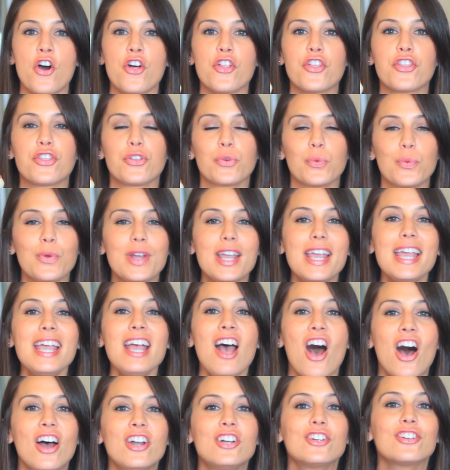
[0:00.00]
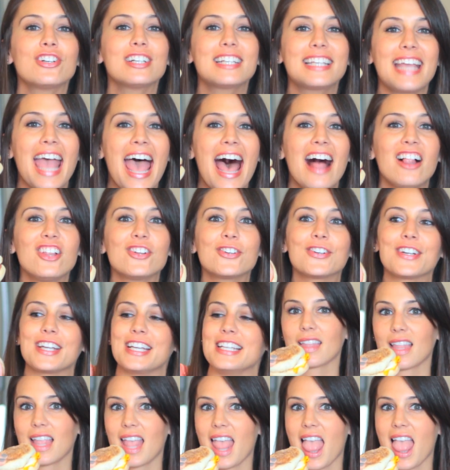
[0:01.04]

300 calories.